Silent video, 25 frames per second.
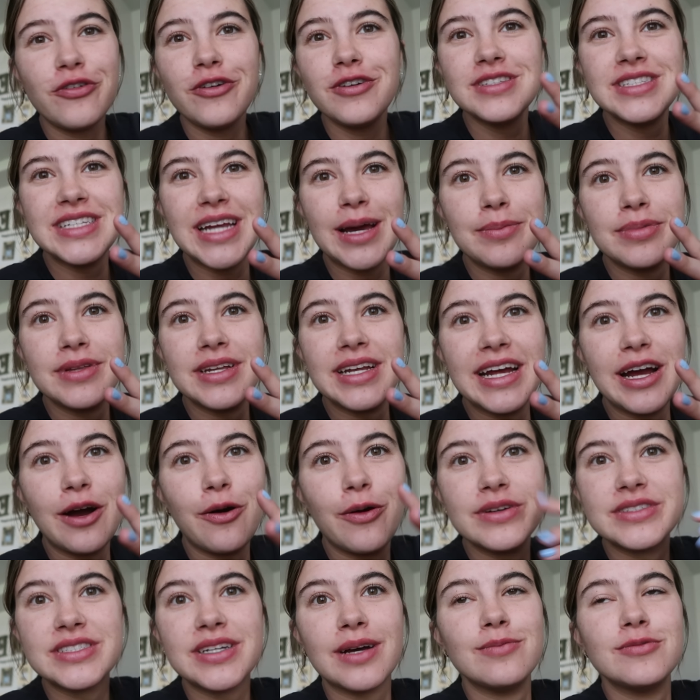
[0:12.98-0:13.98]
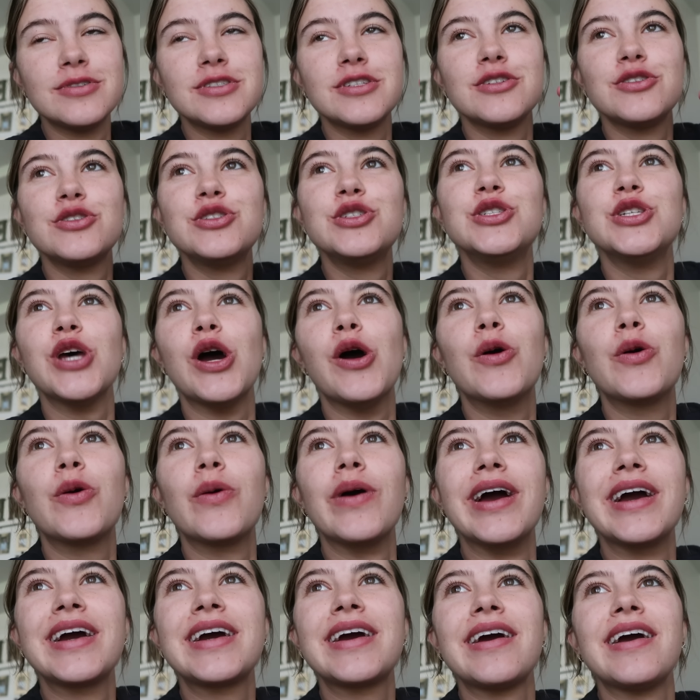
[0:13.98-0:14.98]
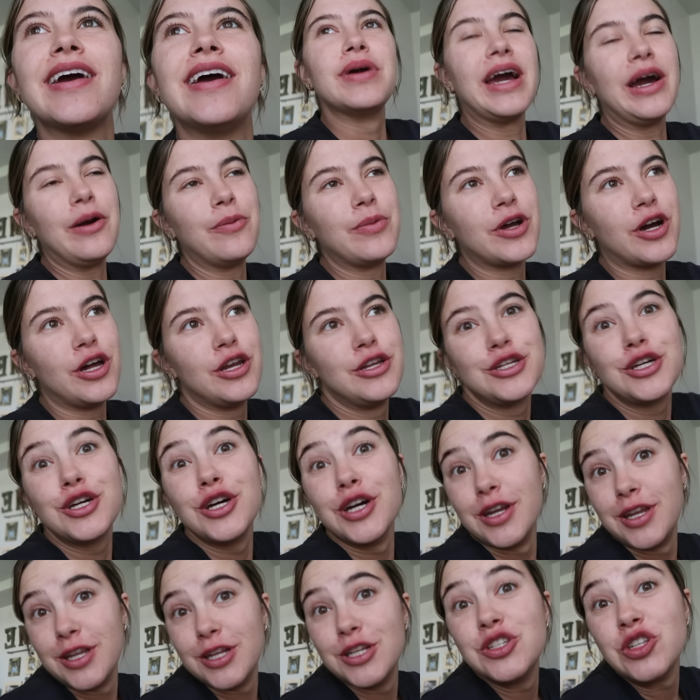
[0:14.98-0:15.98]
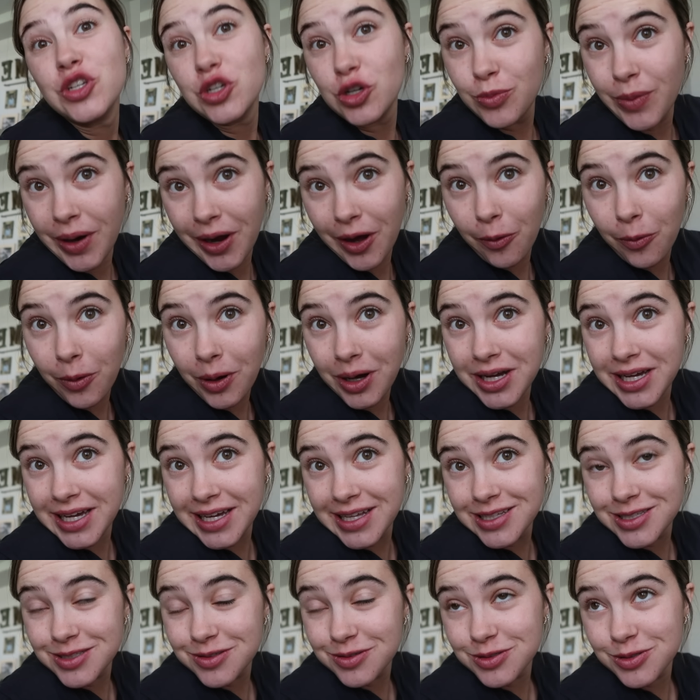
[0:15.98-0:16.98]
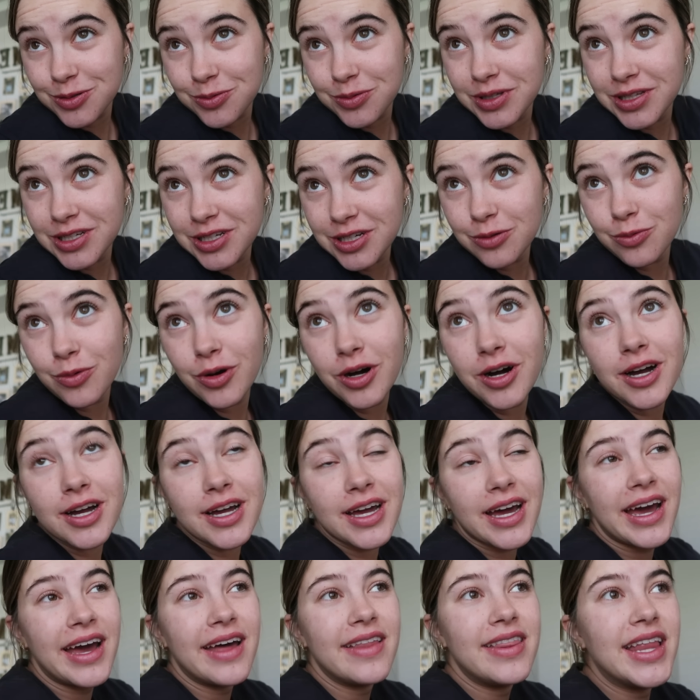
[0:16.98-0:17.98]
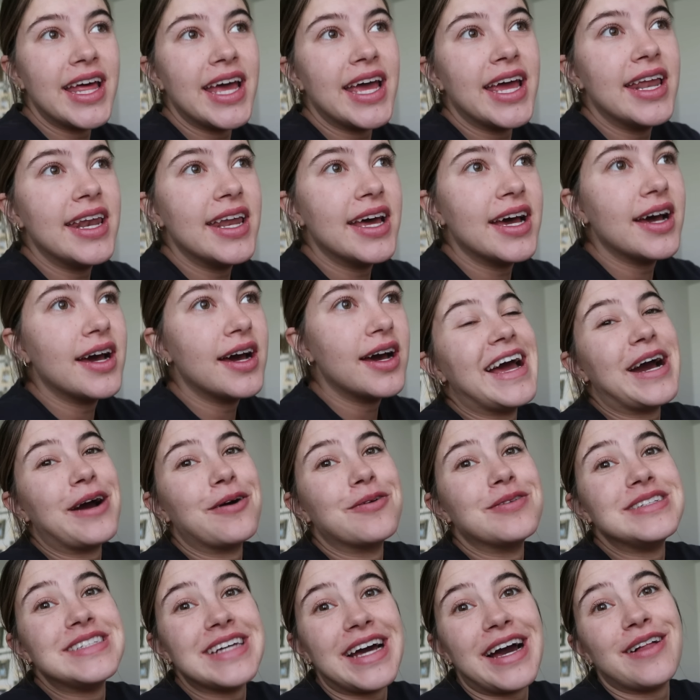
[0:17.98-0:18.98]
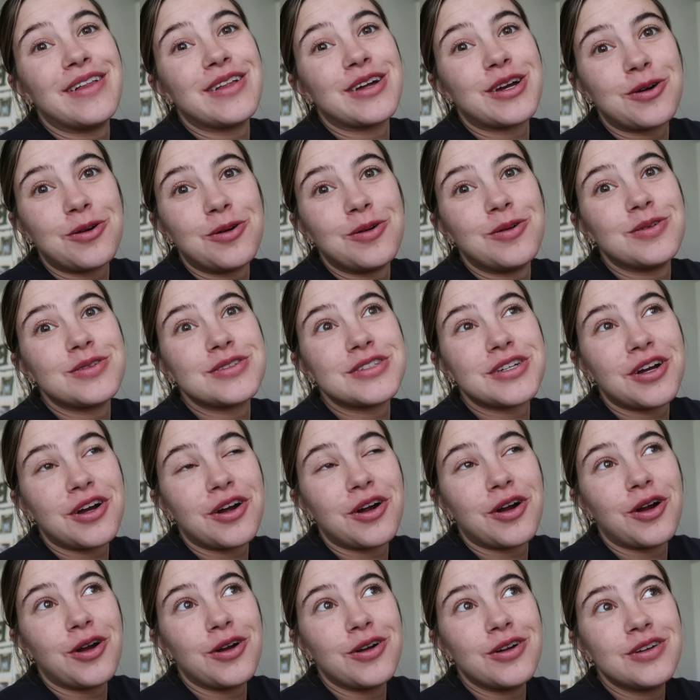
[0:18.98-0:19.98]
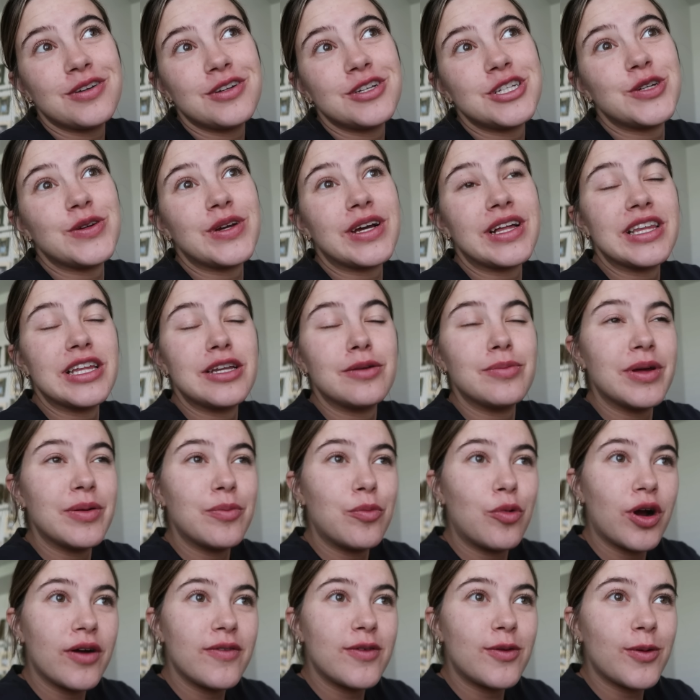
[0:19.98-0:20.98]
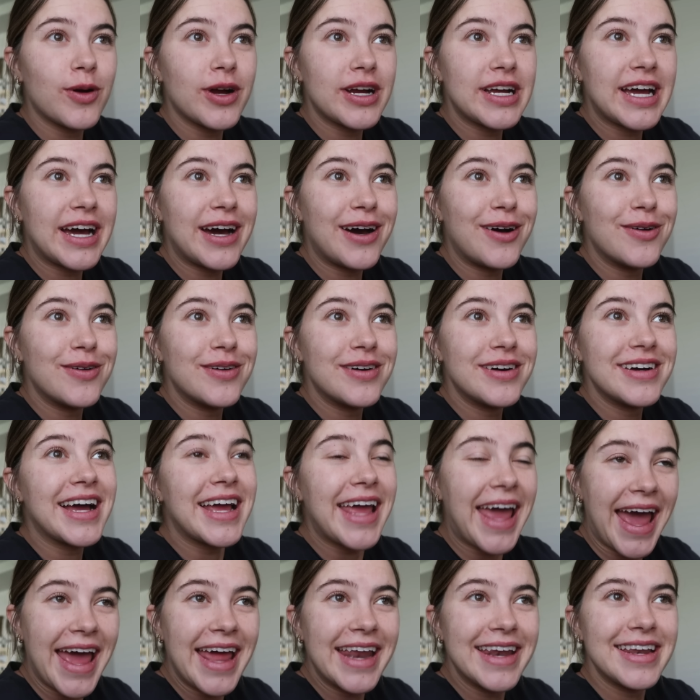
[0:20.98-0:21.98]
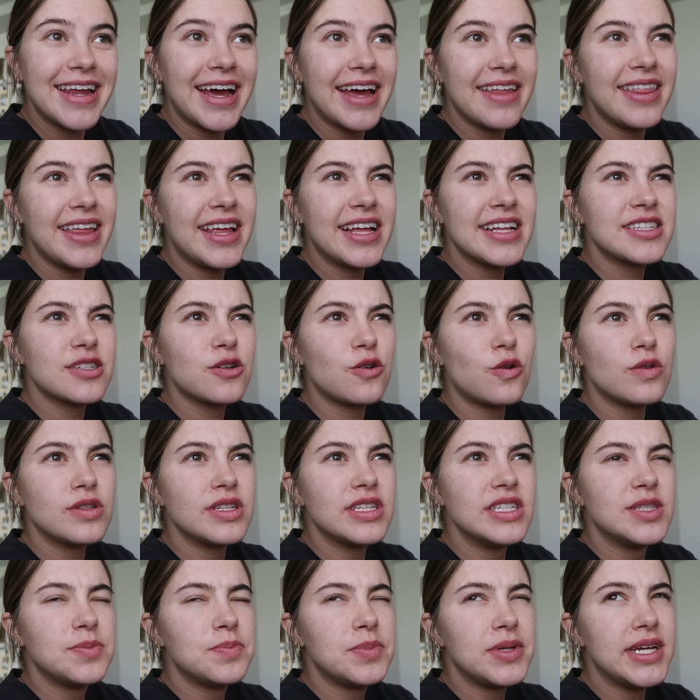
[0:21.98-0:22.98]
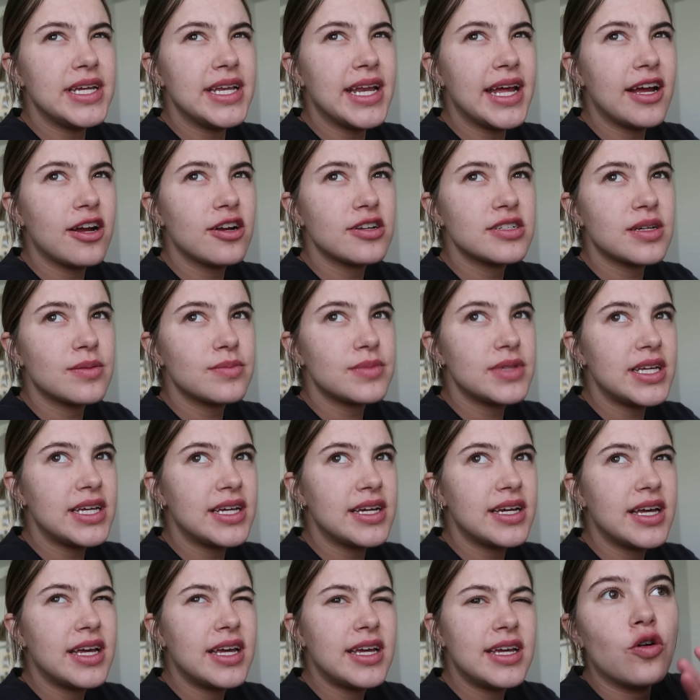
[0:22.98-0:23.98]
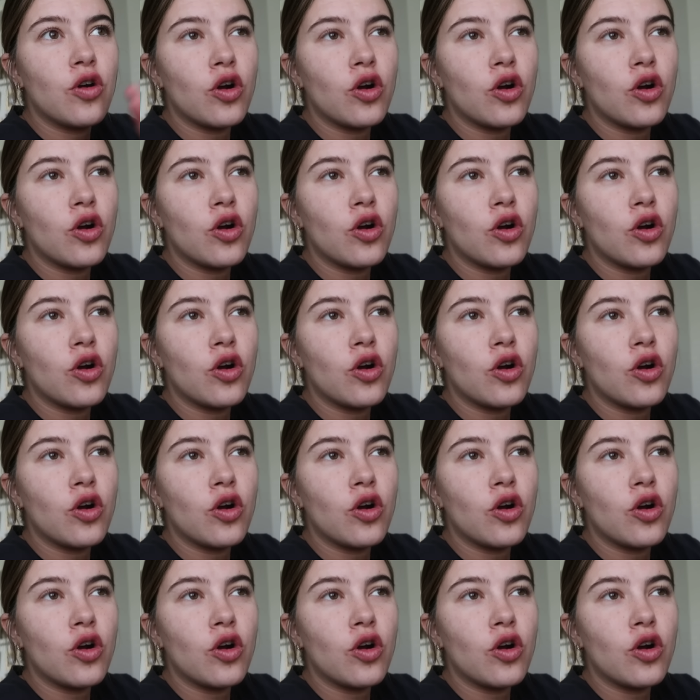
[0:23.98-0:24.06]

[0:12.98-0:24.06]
first nap of the day always comes so quick. But yeah, we got a good two mile walk in. So it's a really good walk. And then now Dal and Colt are doing a little bit more of a workout. Again, I think it's Colton's P day or something.